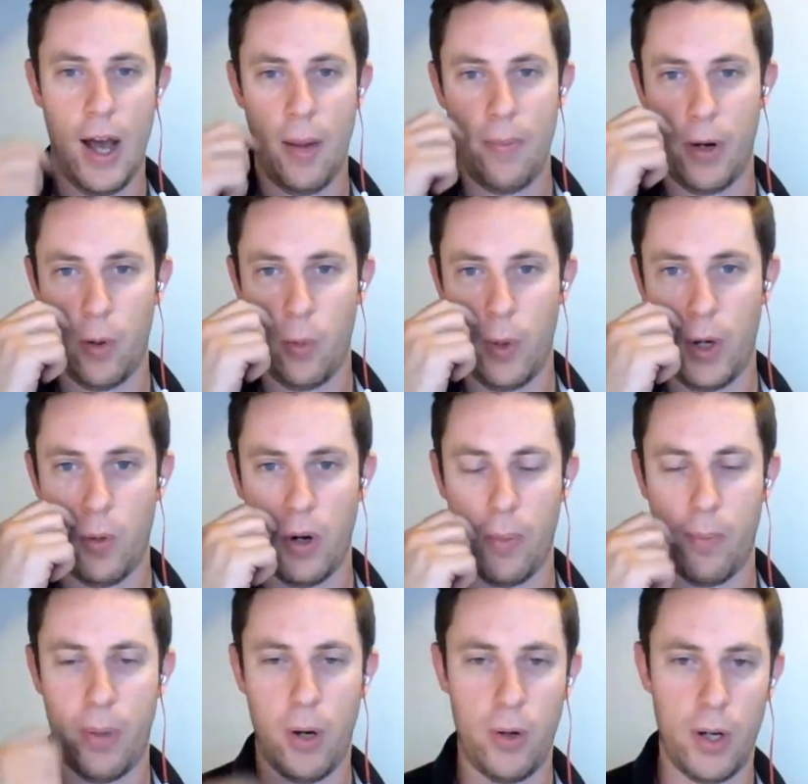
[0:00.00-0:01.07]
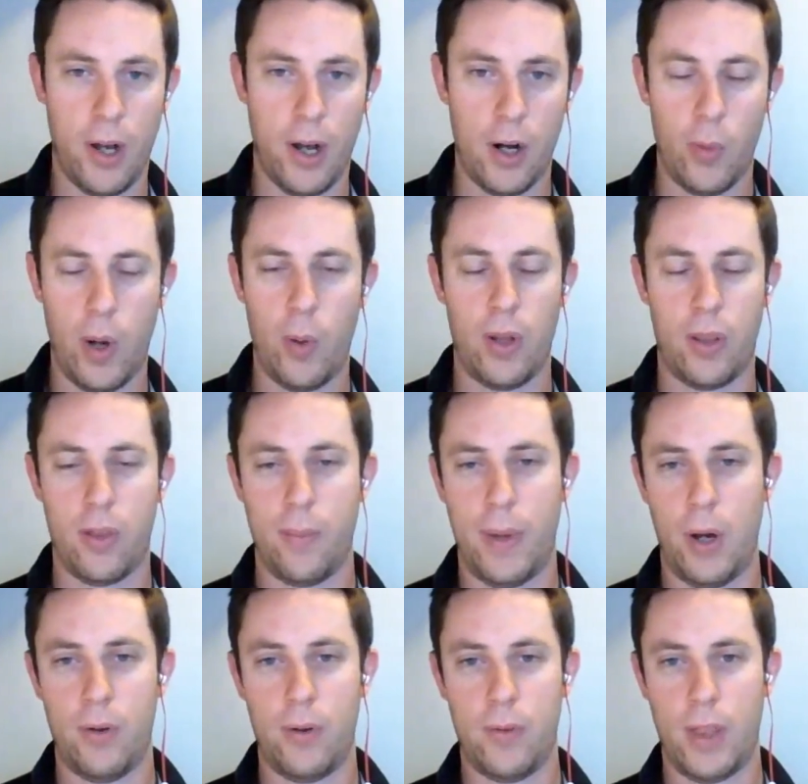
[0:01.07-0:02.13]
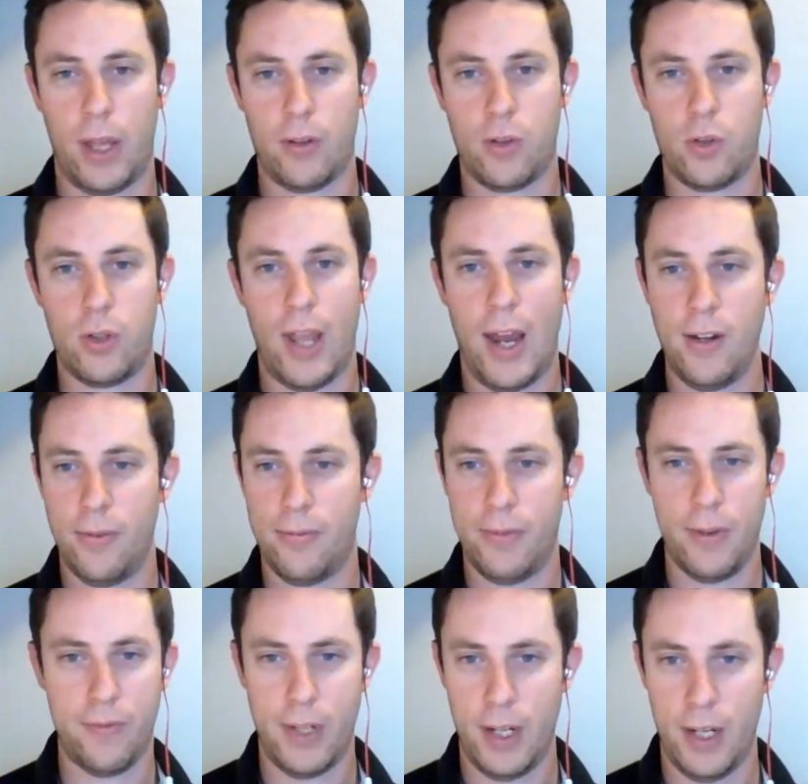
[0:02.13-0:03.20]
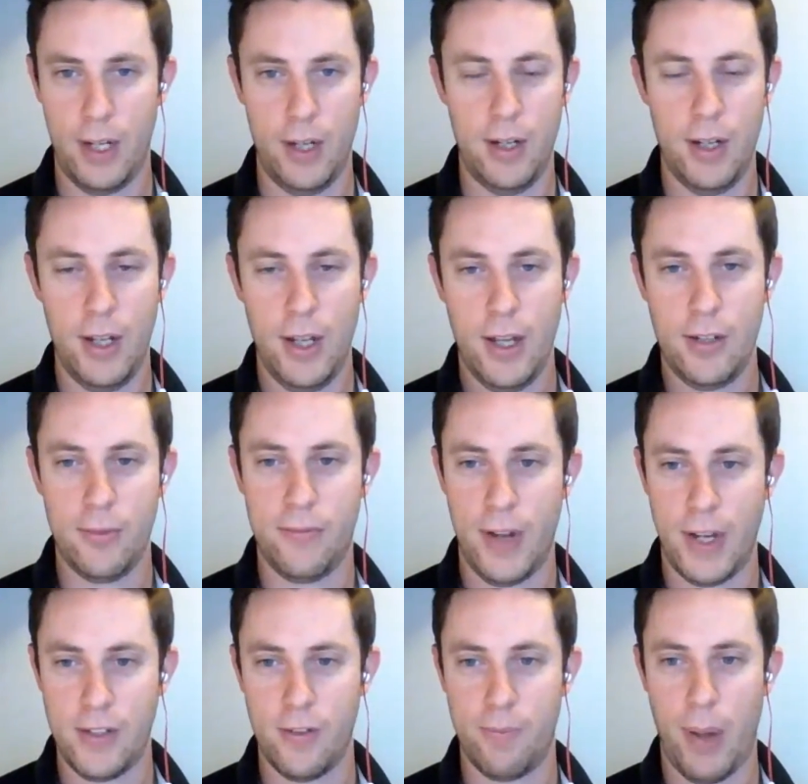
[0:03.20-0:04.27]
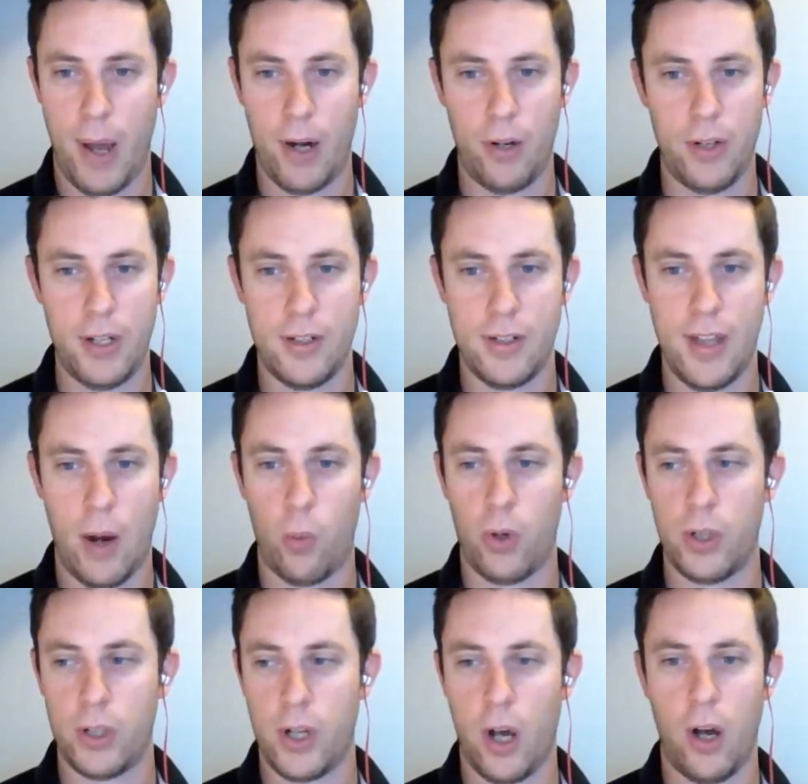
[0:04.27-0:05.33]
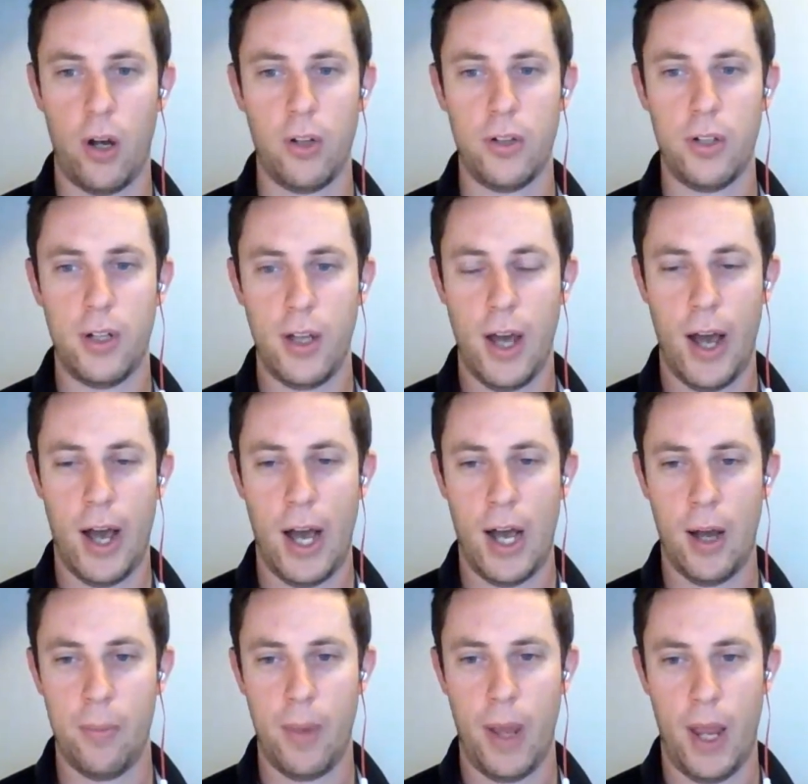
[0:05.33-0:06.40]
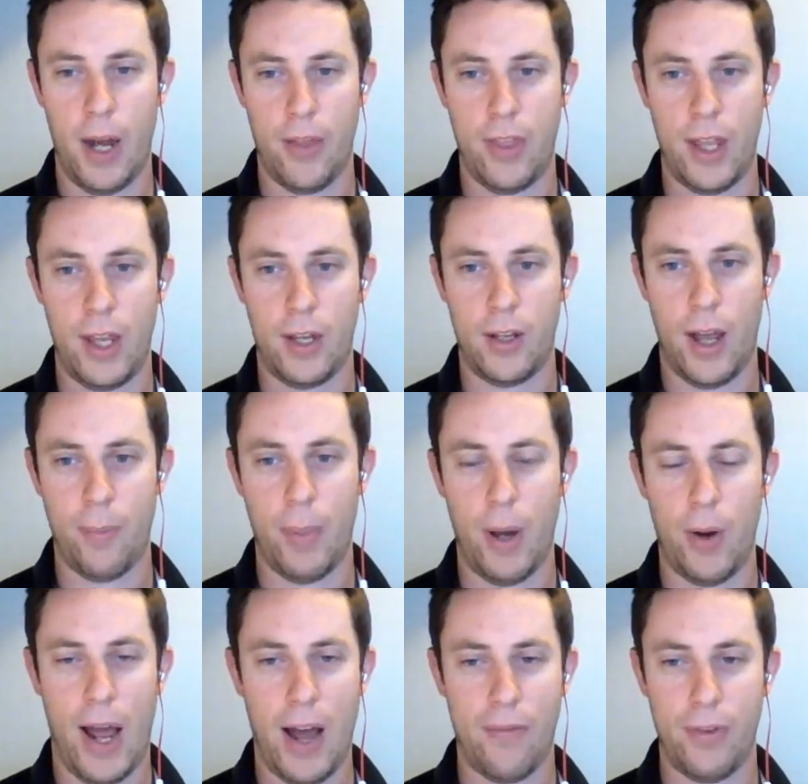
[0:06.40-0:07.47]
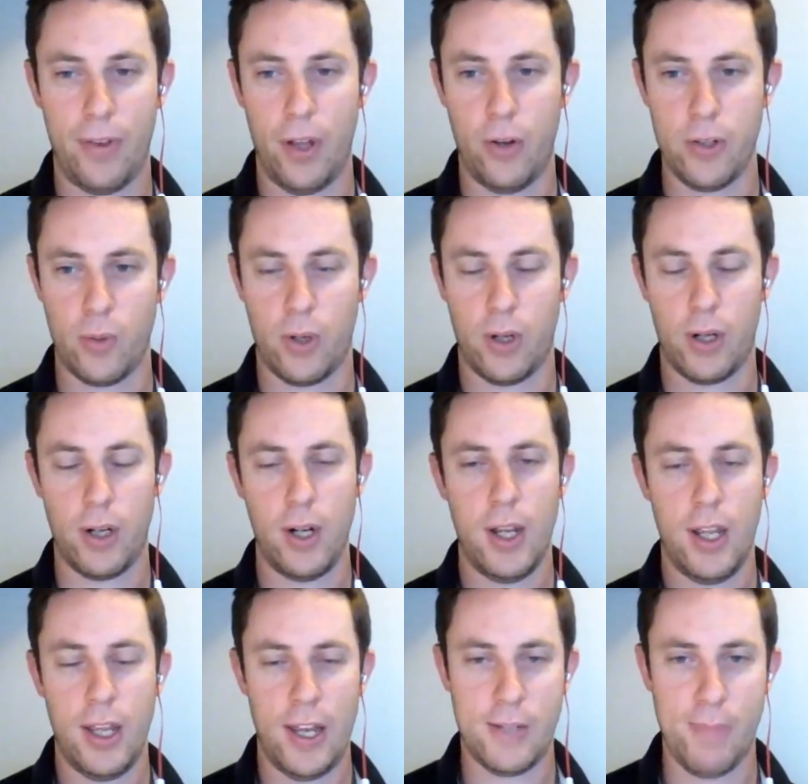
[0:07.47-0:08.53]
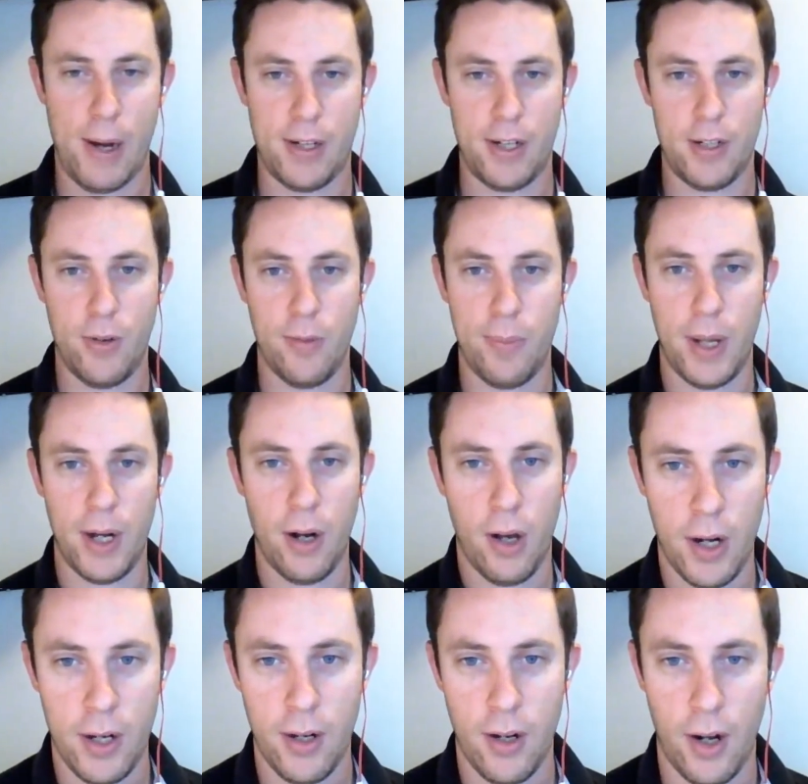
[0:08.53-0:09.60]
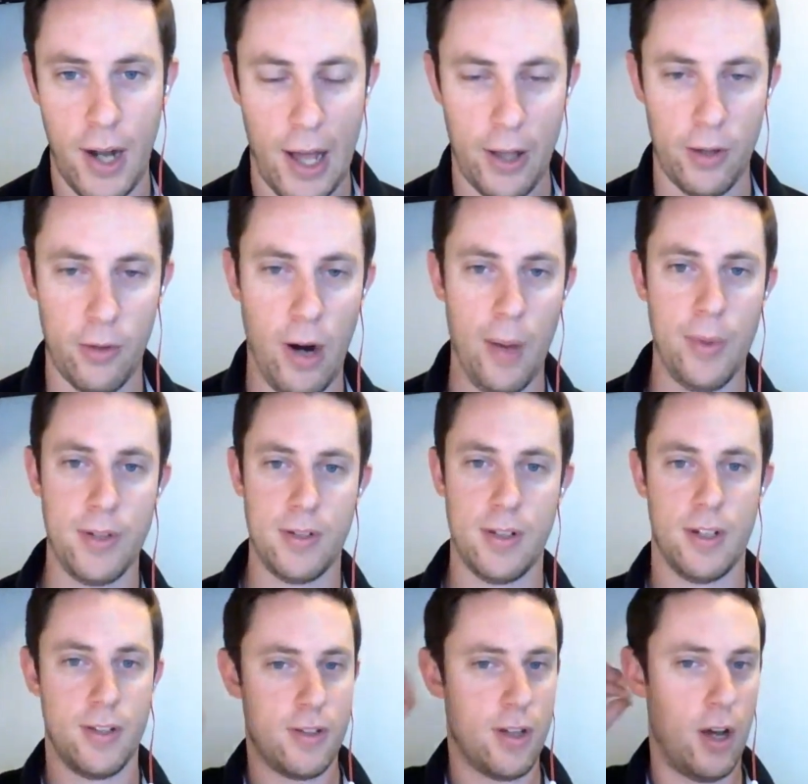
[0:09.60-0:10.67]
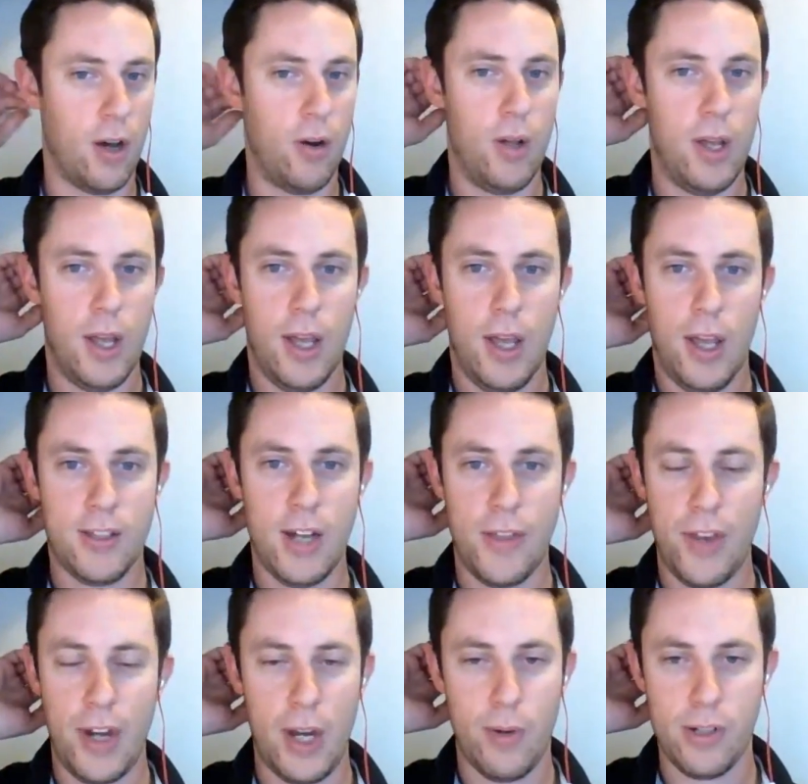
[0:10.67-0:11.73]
their week 1 opponent got away with about 10 to 15 defensive penalties that weren't called. And I think about half of those were expected to have been on Allen Robinson. So it's not that he was